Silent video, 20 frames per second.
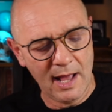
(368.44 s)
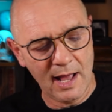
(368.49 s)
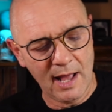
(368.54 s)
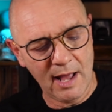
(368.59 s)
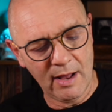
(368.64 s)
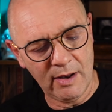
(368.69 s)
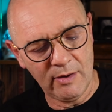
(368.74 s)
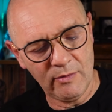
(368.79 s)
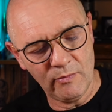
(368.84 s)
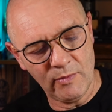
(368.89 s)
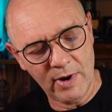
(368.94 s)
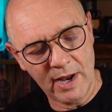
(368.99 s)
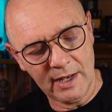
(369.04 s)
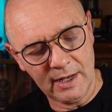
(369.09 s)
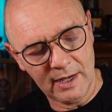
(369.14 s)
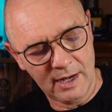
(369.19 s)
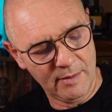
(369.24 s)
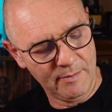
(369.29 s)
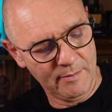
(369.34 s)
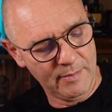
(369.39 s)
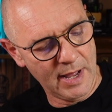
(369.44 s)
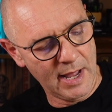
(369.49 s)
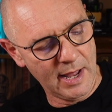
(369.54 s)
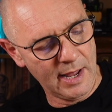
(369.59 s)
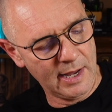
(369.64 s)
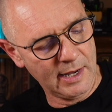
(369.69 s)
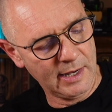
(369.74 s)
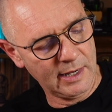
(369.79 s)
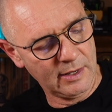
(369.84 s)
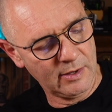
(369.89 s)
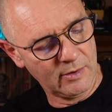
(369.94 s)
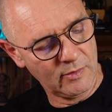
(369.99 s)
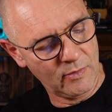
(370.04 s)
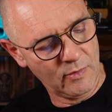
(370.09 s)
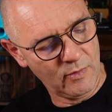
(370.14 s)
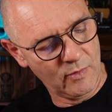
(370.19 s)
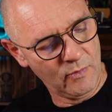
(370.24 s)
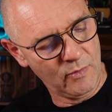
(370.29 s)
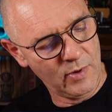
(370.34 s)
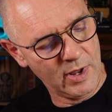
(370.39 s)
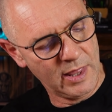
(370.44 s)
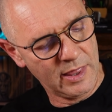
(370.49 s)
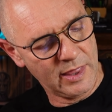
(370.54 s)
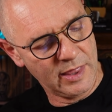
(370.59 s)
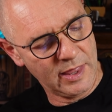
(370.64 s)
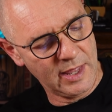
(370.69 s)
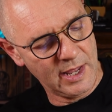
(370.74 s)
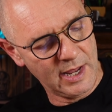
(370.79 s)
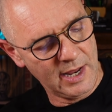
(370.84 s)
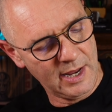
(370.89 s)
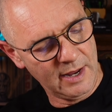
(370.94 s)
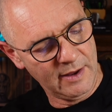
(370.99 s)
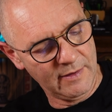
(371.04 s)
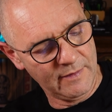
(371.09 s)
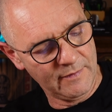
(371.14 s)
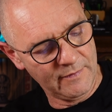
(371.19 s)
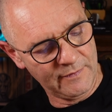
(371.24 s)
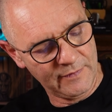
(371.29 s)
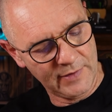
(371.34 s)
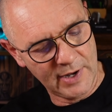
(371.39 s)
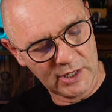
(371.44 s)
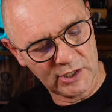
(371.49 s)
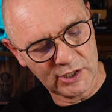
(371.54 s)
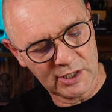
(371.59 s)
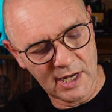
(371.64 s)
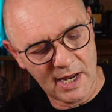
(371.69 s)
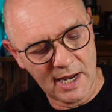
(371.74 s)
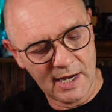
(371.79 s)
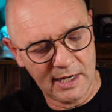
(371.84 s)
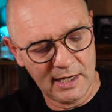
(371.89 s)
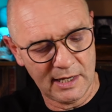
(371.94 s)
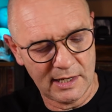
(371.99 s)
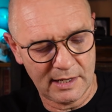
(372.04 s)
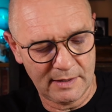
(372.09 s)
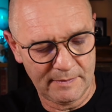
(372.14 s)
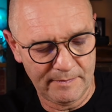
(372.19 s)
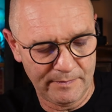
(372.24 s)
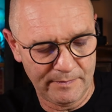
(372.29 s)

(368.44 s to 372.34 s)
And when combined with the flashlight,